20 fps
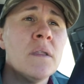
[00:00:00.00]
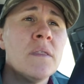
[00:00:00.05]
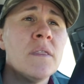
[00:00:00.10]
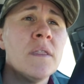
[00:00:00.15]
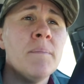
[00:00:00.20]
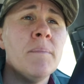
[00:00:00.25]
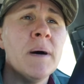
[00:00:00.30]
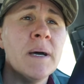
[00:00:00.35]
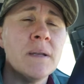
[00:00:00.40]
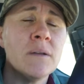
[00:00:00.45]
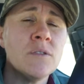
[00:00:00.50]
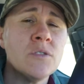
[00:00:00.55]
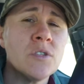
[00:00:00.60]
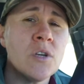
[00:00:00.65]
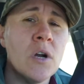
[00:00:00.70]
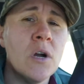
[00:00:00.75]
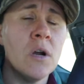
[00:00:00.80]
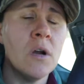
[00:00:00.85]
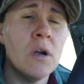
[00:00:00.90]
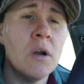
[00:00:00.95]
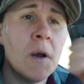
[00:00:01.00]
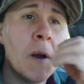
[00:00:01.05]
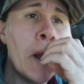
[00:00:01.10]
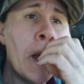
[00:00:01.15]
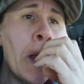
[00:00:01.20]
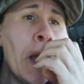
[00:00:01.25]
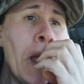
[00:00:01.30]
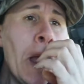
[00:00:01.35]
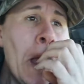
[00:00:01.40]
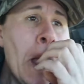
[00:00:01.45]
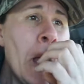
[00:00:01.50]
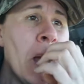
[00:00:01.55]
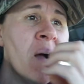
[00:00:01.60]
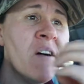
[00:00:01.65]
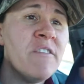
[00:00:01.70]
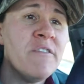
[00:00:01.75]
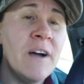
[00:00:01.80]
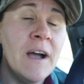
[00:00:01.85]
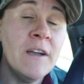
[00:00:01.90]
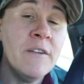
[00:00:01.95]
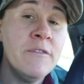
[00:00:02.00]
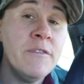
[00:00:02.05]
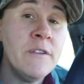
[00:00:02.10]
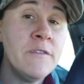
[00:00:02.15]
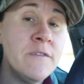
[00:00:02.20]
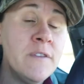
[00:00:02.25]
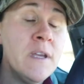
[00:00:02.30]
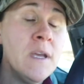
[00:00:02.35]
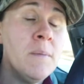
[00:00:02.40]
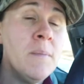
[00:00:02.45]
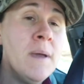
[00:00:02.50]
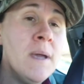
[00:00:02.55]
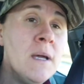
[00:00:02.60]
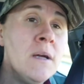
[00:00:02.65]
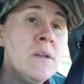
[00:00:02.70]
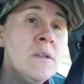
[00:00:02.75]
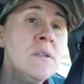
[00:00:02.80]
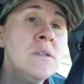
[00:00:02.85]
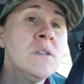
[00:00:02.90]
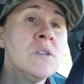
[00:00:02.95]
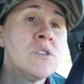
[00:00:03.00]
The bundles are $5.50 a bale,